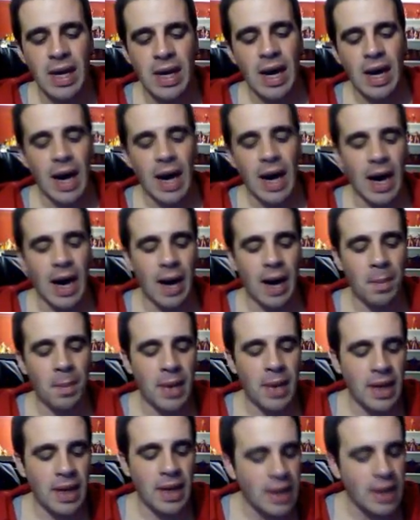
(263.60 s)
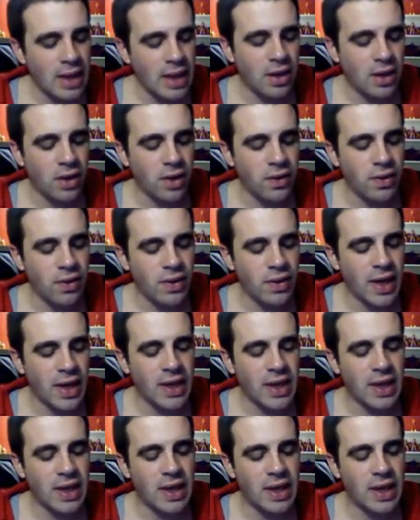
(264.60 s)
And it's also
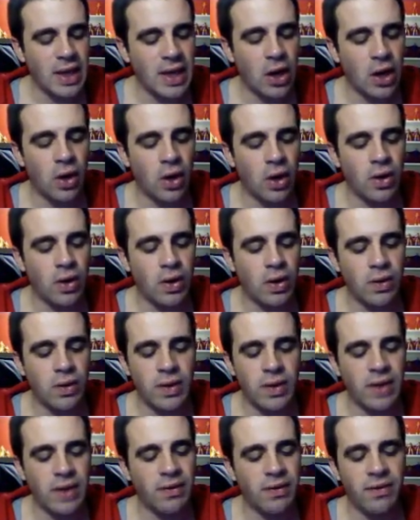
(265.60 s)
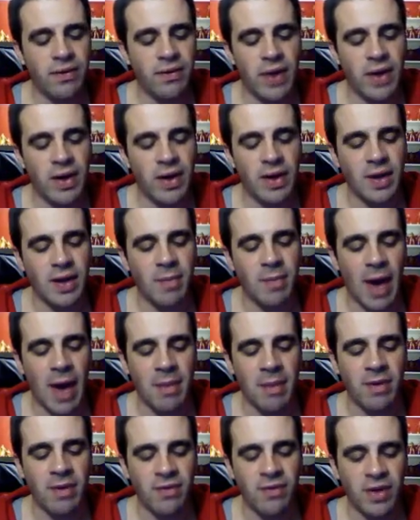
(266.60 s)
nice to see all different various
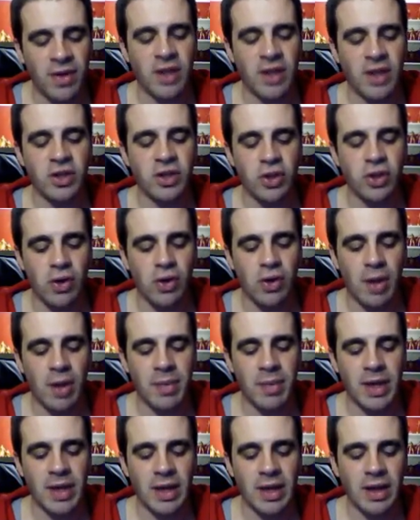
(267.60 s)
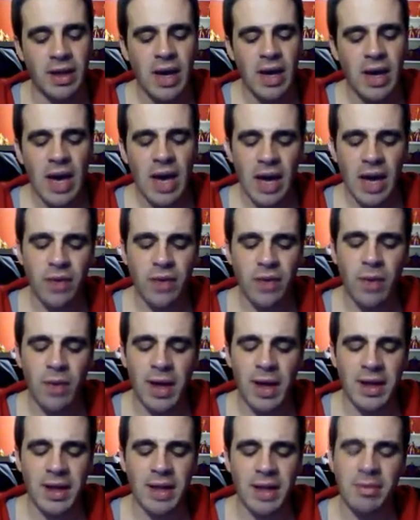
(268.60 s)
Batman villains show up in this, as
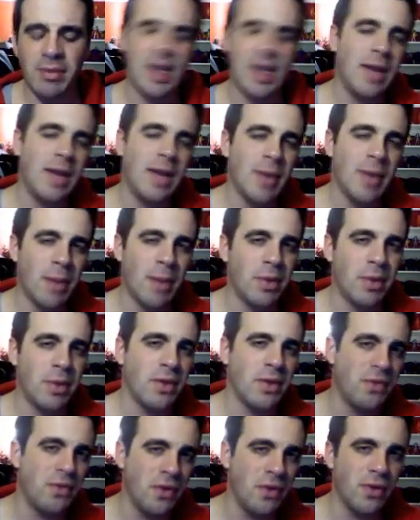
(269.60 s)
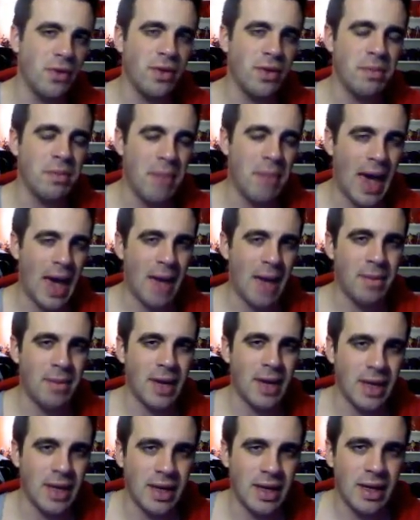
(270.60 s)
well as him team up with a few of the
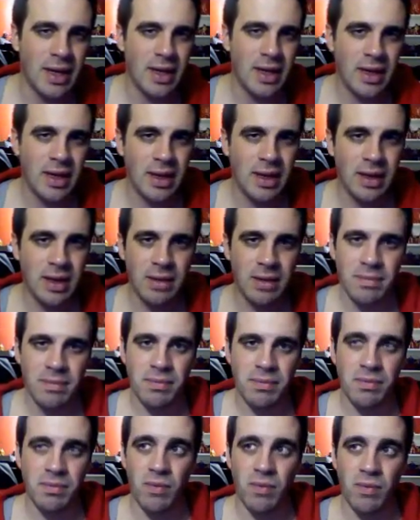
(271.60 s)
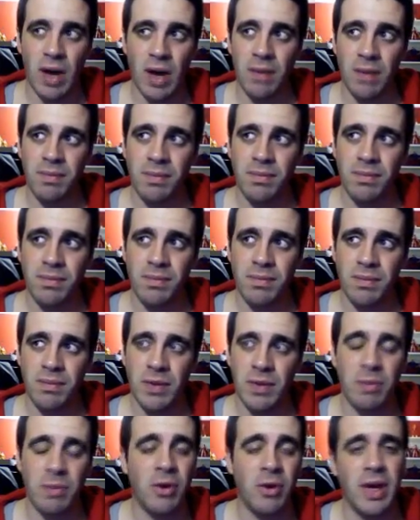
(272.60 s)
Batman, well,
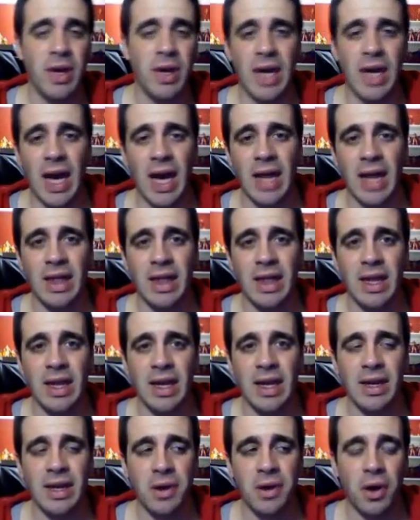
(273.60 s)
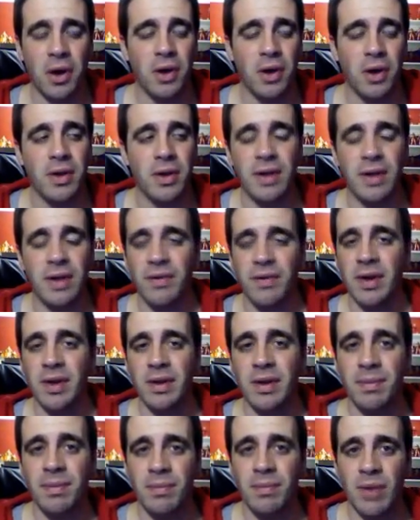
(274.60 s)
supporting cast and all the
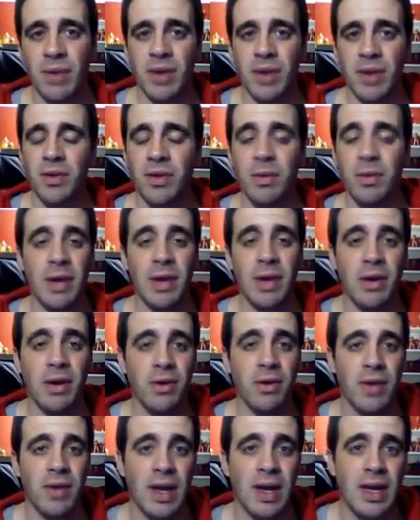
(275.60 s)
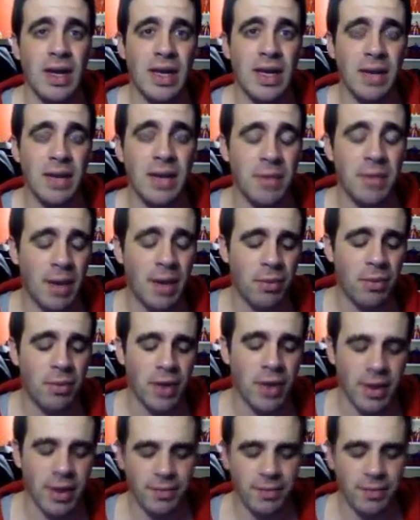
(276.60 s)
different, well, superheroes that he teams up with.